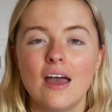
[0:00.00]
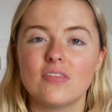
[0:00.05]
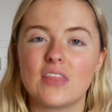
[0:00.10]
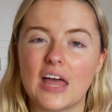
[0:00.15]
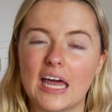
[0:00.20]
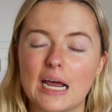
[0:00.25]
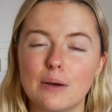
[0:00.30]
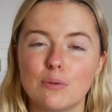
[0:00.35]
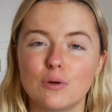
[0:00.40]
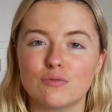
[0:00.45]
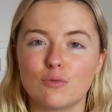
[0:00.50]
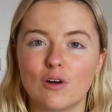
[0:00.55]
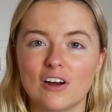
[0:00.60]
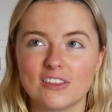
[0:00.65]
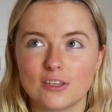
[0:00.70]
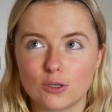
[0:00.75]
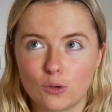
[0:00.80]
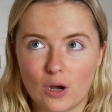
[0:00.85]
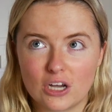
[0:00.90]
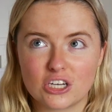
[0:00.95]
then I would write
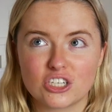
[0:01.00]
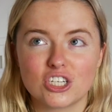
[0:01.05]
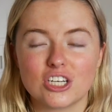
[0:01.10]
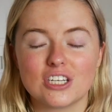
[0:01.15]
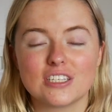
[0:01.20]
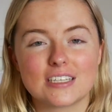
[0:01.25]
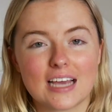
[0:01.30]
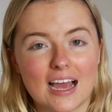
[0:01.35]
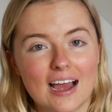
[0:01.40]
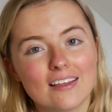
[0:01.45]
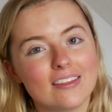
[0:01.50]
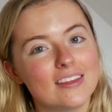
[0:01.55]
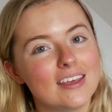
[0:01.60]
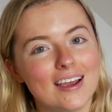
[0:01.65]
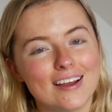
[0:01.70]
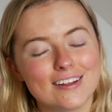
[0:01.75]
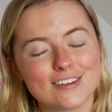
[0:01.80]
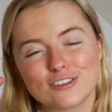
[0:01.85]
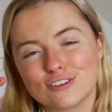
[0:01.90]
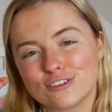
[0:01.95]
the questions and the
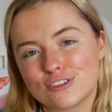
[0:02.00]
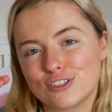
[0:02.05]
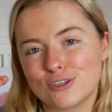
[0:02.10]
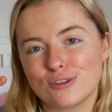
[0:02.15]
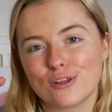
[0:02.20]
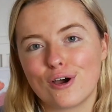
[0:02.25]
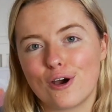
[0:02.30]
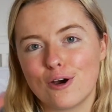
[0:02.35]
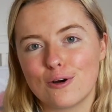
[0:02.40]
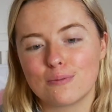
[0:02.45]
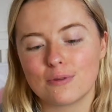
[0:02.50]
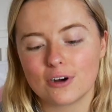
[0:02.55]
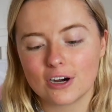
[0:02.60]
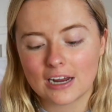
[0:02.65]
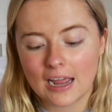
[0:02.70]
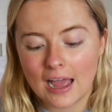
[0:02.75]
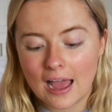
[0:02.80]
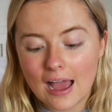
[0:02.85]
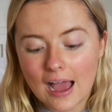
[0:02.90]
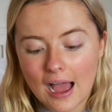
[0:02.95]
answers to the homework
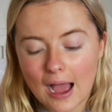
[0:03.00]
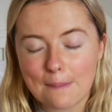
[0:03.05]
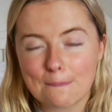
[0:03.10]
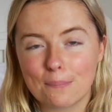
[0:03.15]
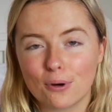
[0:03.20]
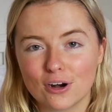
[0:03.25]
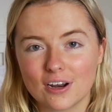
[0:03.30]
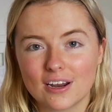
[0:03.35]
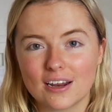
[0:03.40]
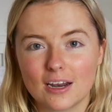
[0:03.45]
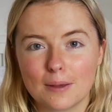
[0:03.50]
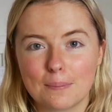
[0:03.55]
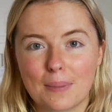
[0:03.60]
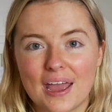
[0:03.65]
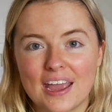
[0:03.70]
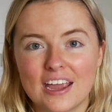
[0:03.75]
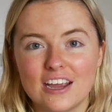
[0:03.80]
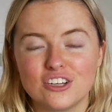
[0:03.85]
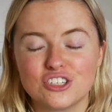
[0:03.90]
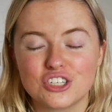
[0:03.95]
and put it in a
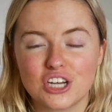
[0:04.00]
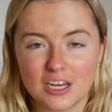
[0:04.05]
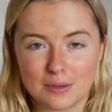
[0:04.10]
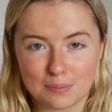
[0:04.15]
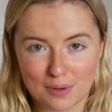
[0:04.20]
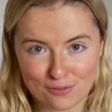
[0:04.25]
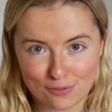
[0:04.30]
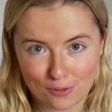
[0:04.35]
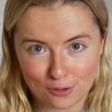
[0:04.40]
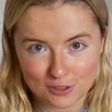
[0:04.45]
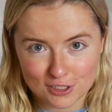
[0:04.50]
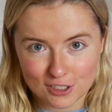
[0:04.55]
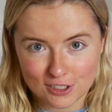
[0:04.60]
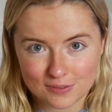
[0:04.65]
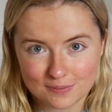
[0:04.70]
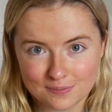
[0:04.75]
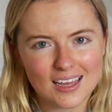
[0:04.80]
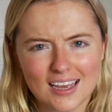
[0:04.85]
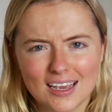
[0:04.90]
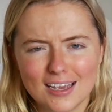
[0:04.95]
page in my folder.
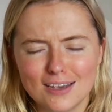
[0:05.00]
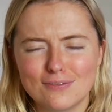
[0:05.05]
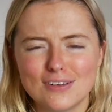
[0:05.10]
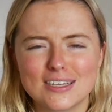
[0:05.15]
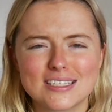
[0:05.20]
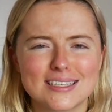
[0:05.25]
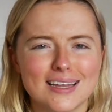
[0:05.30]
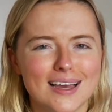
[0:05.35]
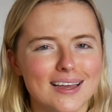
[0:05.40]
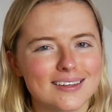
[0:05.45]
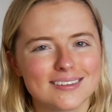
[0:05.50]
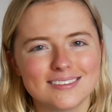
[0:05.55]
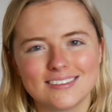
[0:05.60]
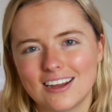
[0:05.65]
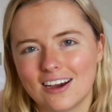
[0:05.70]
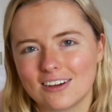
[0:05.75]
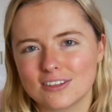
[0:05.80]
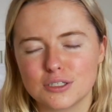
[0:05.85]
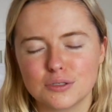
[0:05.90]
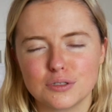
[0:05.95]
If it's like
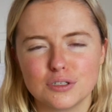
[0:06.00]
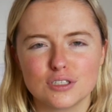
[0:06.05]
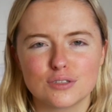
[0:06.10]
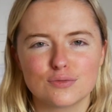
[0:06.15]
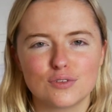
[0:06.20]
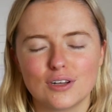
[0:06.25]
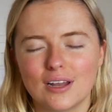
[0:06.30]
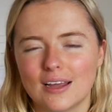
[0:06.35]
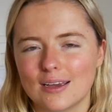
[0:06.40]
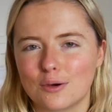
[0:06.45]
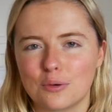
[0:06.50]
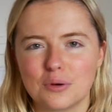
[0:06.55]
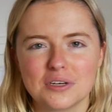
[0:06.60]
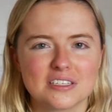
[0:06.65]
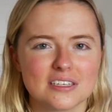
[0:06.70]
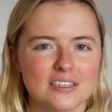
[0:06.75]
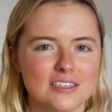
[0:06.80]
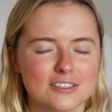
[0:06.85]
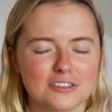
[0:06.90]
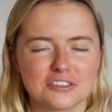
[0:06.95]
not so useful, like
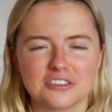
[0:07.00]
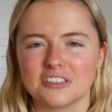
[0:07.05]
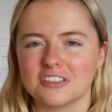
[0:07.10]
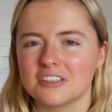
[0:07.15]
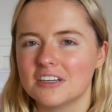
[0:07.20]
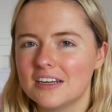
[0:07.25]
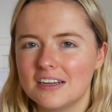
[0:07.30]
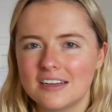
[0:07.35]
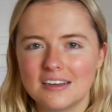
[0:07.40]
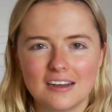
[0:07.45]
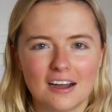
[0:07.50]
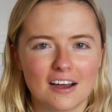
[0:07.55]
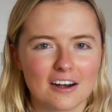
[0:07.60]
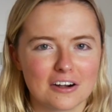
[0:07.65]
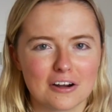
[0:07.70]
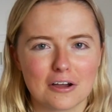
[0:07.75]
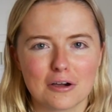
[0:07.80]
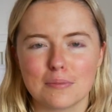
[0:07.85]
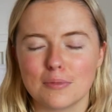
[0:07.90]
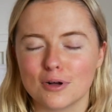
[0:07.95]
quizzes or I don't
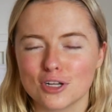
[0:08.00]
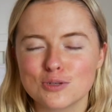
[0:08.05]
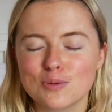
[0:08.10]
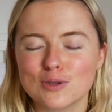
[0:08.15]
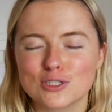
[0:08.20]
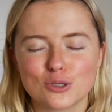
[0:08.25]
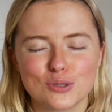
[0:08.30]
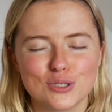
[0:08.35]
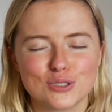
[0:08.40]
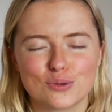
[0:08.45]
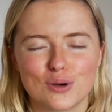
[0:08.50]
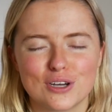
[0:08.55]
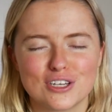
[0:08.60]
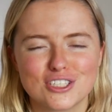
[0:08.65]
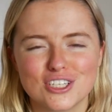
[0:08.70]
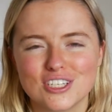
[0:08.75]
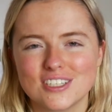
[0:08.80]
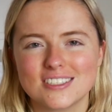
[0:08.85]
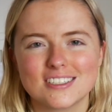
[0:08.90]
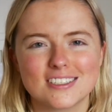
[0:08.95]
know, multiple choice
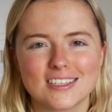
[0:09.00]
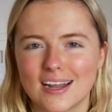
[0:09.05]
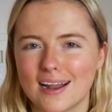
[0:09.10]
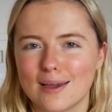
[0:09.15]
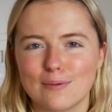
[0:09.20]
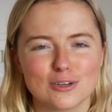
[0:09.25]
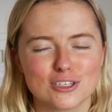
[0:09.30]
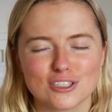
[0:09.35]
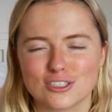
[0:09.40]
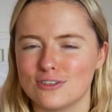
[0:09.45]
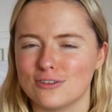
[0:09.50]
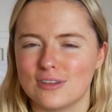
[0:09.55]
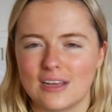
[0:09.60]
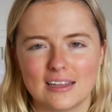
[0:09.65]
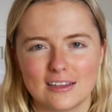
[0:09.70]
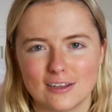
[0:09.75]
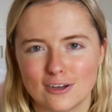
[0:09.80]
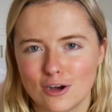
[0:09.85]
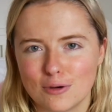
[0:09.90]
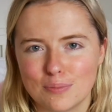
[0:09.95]
questions, then I would just do that
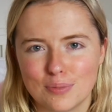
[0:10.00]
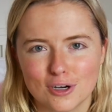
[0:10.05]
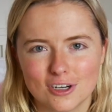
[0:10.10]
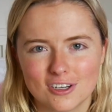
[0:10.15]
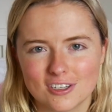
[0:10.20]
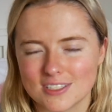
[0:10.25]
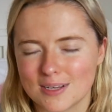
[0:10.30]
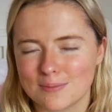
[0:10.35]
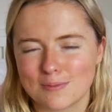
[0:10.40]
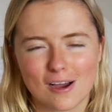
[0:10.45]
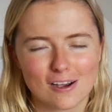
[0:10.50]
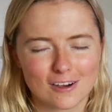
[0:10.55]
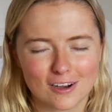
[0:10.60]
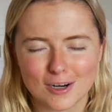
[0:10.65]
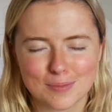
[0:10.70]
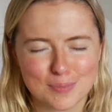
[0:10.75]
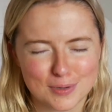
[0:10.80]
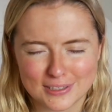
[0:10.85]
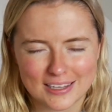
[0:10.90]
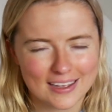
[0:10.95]
in the notebook because I'm not going
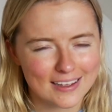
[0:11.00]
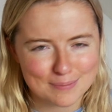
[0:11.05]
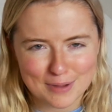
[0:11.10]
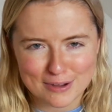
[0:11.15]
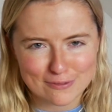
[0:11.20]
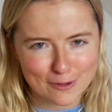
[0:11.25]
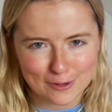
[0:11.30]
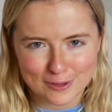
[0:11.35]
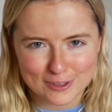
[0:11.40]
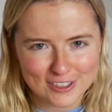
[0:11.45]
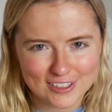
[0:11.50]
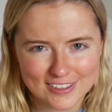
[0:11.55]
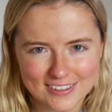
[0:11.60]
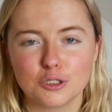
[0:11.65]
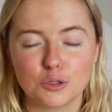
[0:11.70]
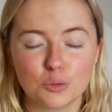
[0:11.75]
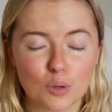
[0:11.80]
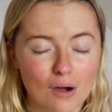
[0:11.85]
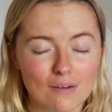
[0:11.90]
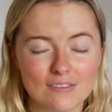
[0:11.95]
to put that in my folder.
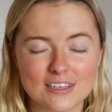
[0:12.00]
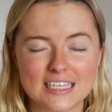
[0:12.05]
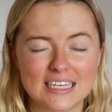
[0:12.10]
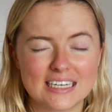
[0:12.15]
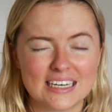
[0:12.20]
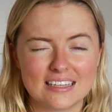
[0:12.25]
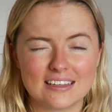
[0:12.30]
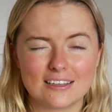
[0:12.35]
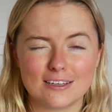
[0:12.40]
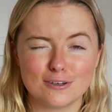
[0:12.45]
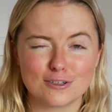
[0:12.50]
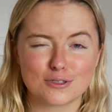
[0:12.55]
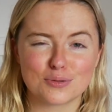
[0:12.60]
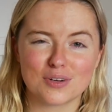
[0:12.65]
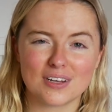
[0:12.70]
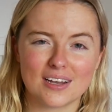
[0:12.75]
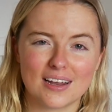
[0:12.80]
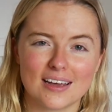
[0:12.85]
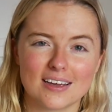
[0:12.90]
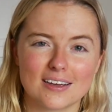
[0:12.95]
You obviously need the
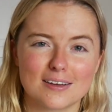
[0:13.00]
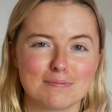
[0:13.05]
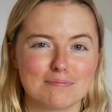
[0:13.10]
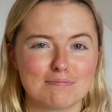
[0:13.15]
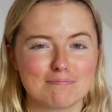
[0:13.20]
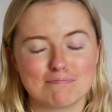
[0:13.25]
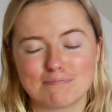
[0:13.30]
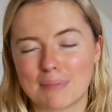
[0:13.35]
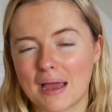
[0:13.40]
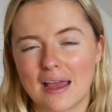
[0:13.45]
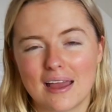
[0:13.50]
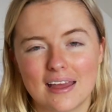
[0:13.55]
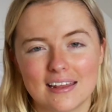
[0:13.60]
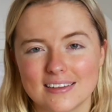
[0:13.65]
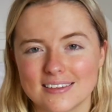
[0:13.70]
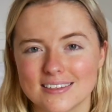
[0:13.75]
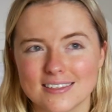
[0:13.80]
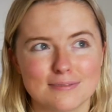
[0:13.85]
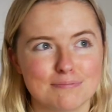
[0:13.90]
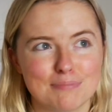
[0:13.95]
usual like
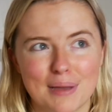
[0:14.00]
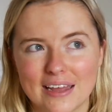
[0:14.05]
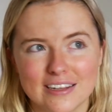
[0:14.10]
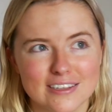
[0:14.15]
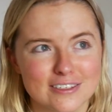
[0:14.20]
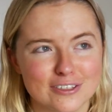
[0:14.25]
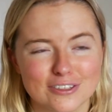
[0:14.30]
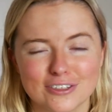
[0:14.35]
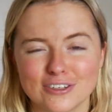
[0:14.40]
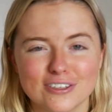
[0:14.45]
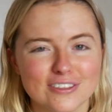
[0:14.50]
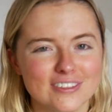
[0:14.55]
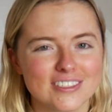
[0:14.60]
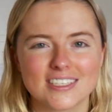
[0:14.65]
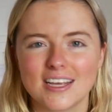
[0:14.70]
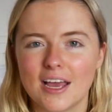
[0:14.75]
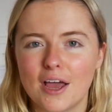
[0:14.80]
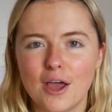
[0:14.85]
pens, pencils,